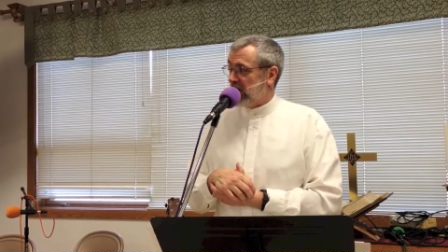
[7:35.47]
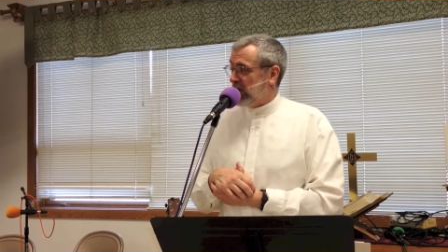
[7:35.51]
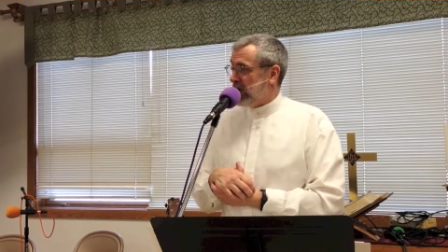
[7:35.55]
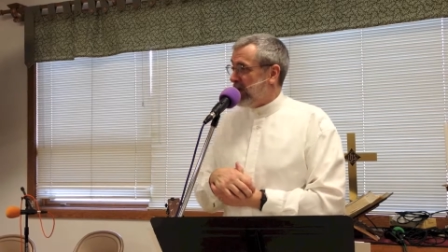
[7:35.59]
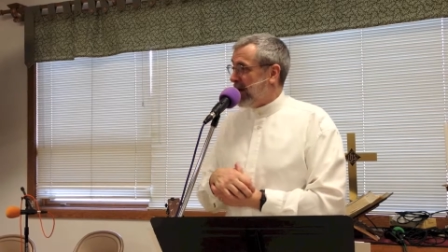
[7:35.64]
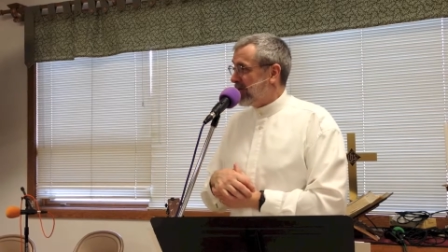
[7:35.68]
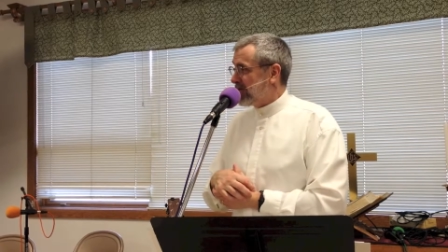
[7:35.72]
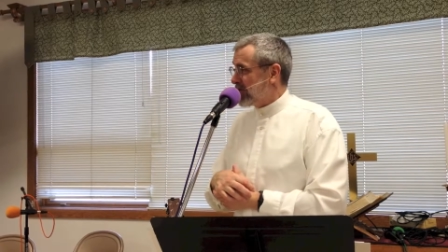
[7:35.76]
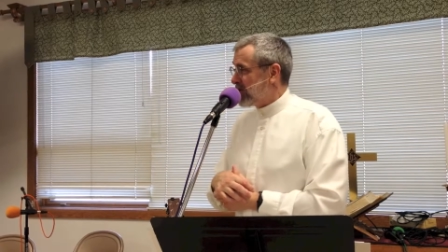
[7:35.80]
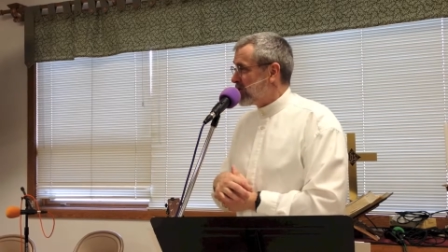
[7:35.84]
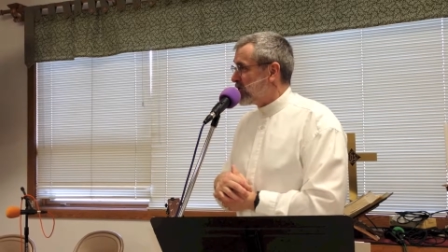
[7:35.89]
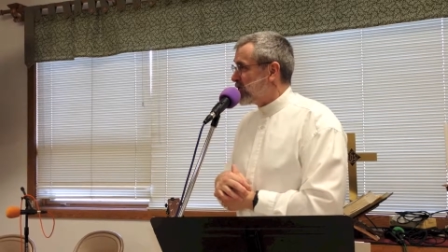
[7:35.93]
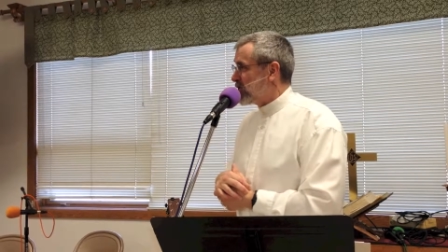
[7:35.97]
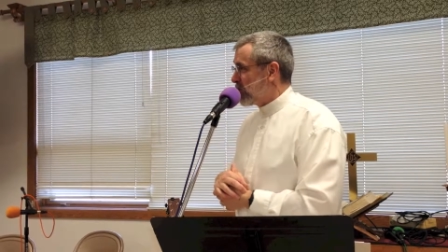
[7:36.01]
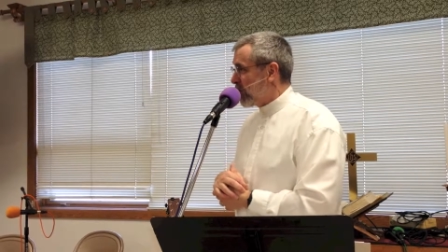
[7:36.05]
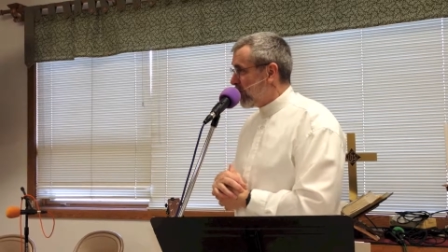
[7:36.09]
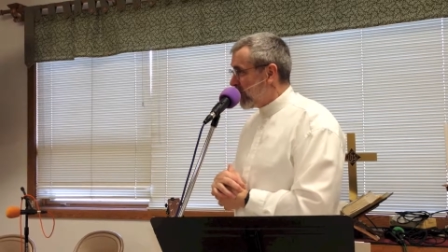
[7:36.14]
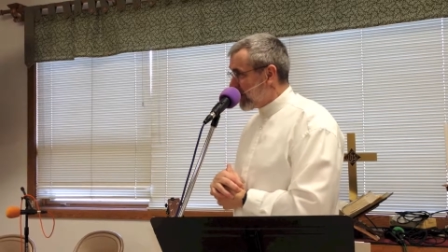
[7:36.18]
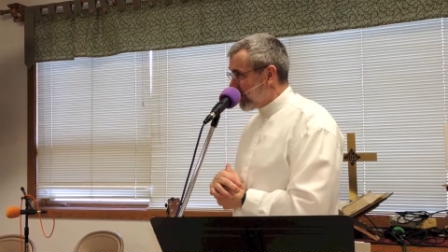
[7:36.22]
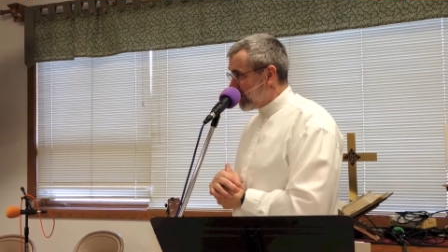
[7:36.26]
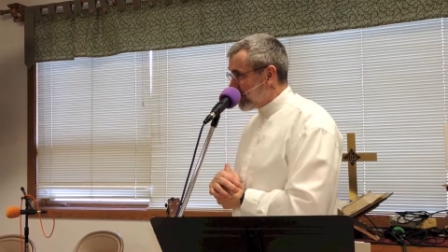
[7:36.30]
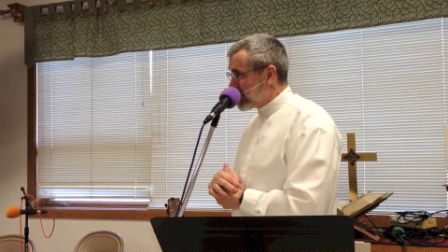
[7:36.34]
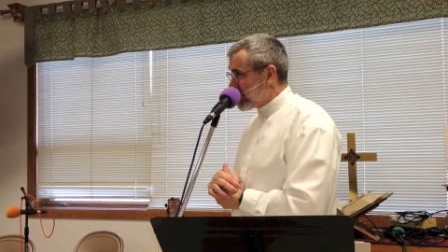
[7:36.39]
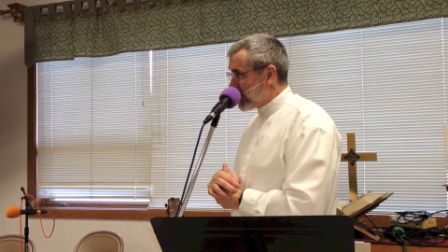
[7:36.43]
you have to
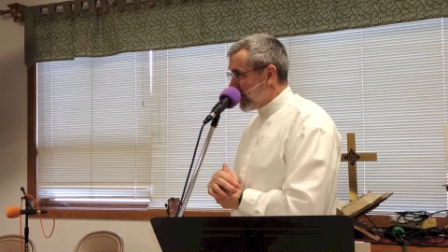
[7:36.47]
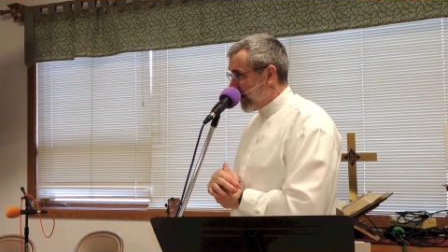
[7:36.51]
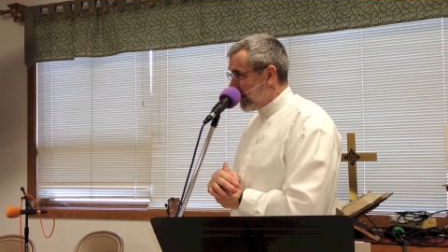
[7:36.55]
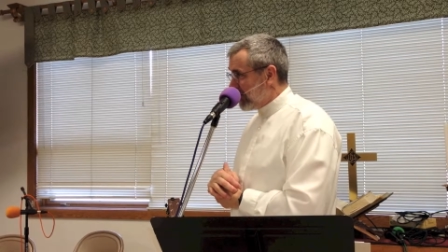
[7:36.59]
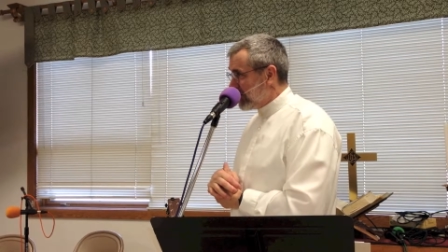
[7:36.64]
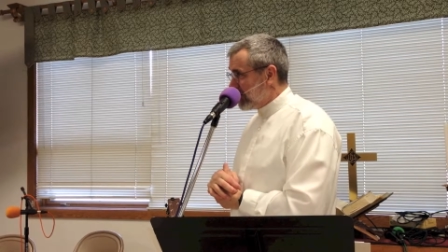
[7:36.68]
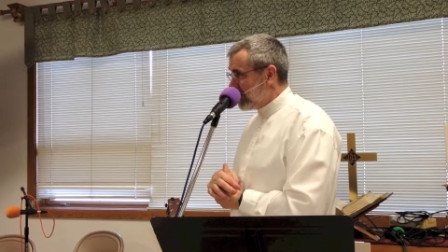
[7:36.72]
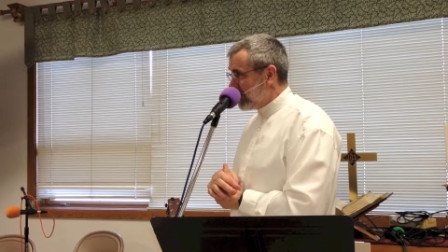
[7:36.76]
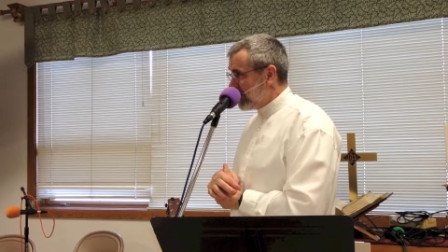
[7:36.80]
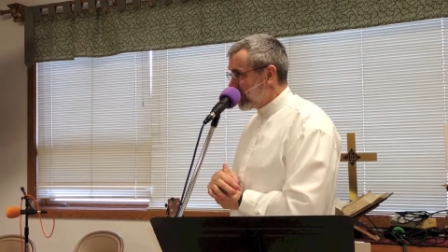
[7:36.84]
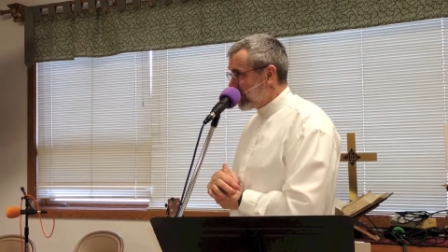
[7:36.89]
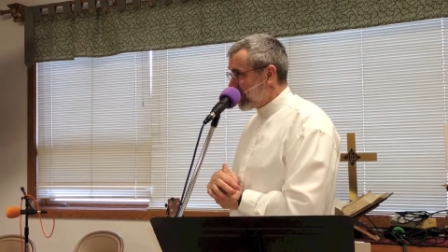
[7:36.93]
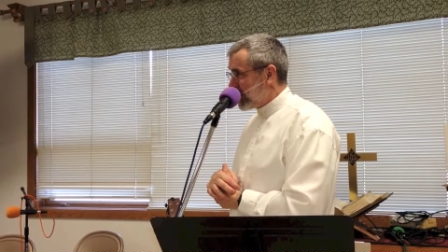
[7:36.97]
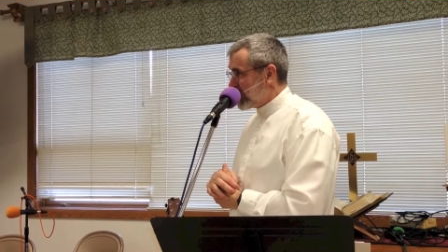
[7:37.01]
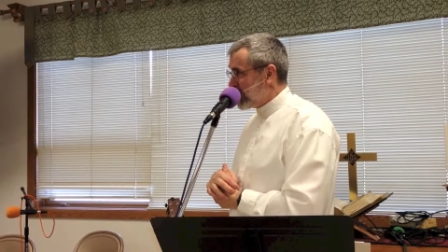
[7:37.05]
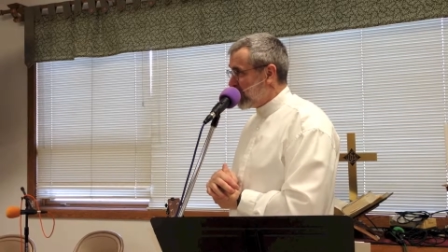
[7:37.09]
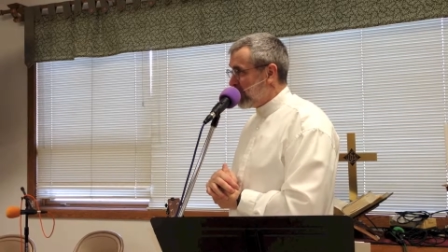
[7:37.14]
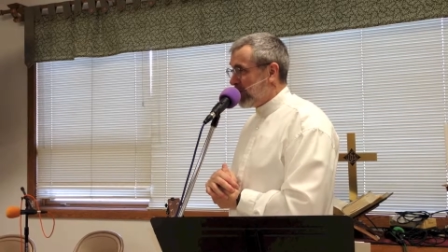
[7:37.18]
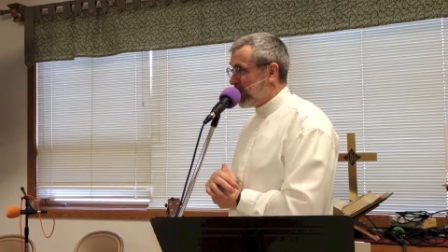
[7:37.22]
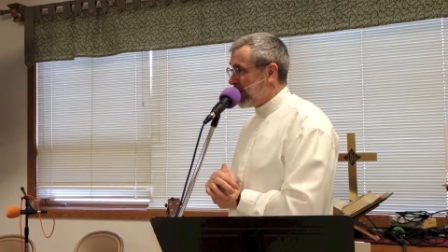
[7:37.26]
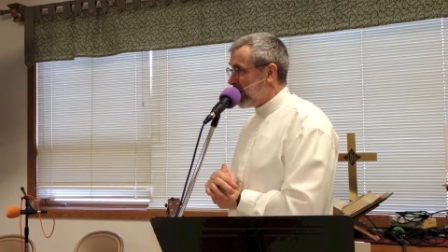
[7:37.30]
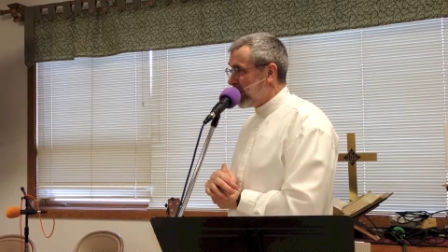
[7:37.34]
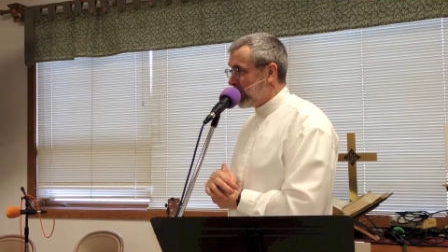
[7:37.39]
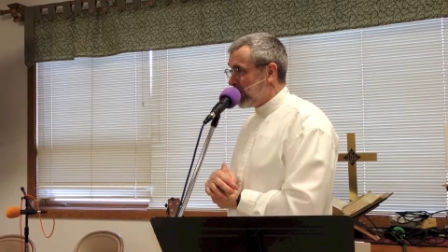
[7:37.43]
store your stuff because you
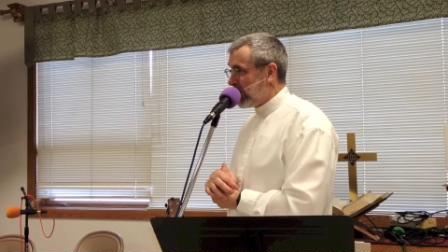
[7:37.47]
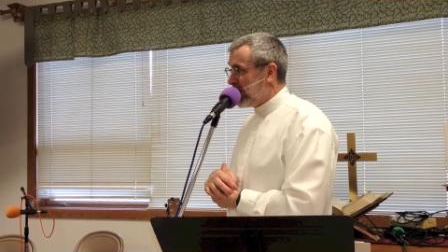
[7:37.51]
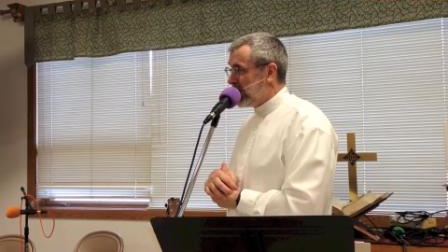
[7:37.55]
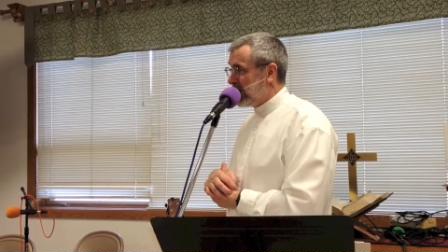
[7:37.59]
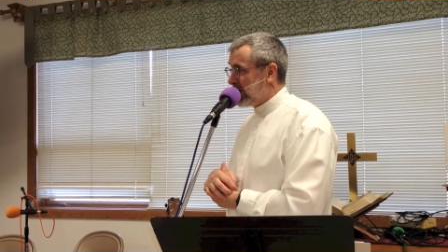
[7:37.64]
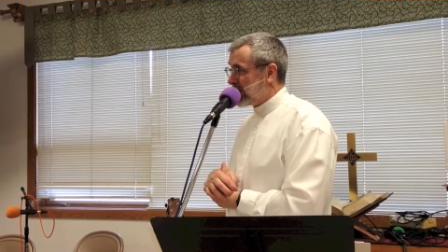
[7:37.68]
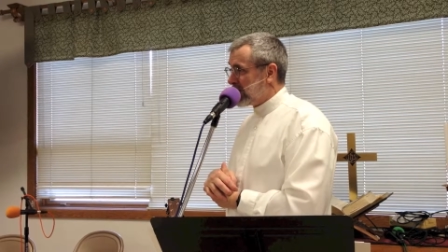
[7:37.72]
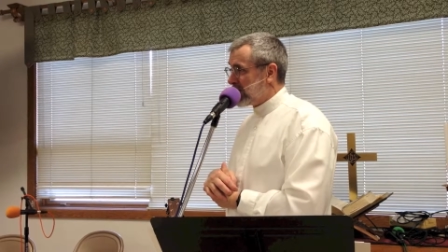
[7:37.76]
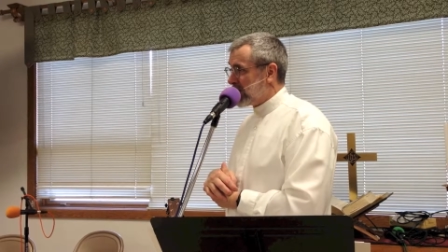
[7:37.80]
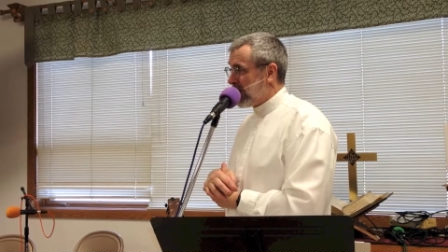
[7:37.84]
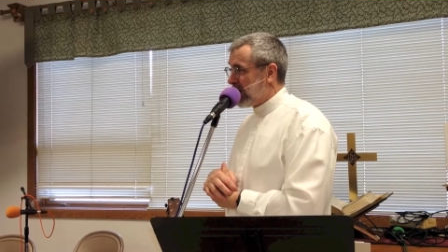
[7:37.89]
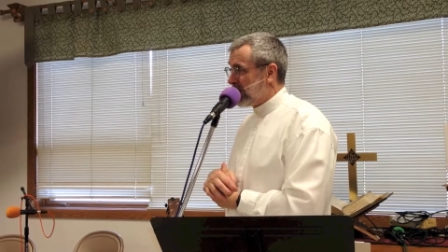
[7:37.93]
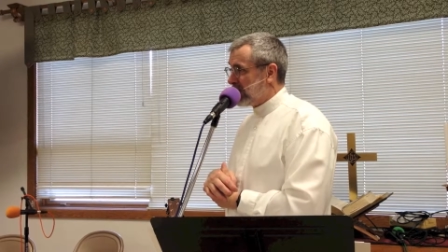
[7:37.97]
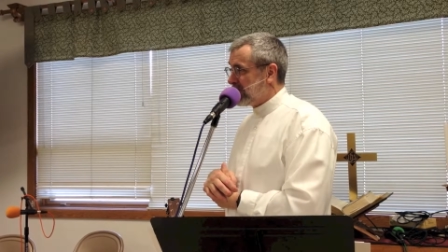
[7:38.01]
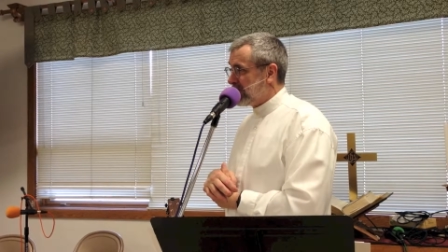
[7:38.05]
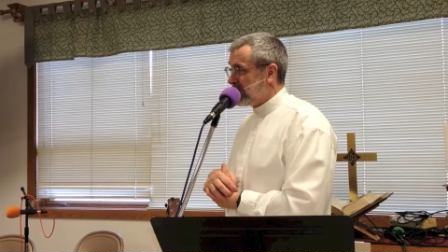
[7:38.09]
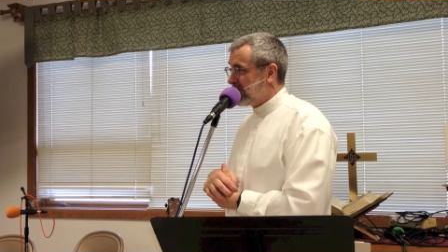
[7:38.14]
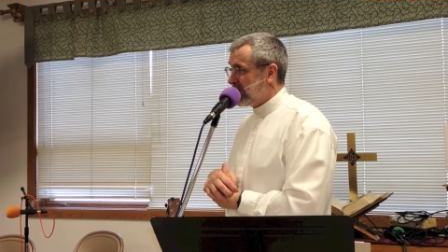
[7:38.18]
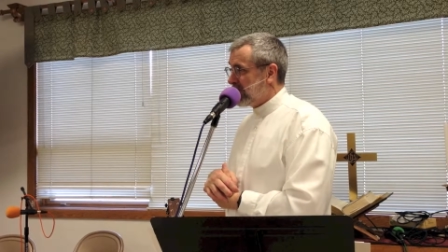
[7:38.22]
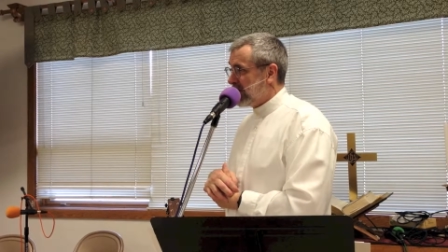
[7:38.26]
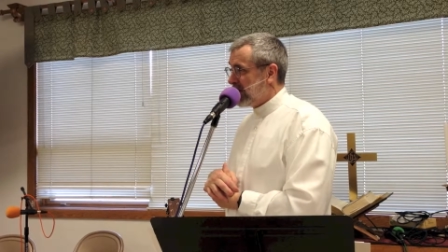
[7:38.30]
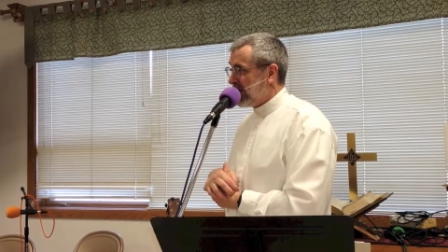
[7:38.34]
don't want to get rid of your stuff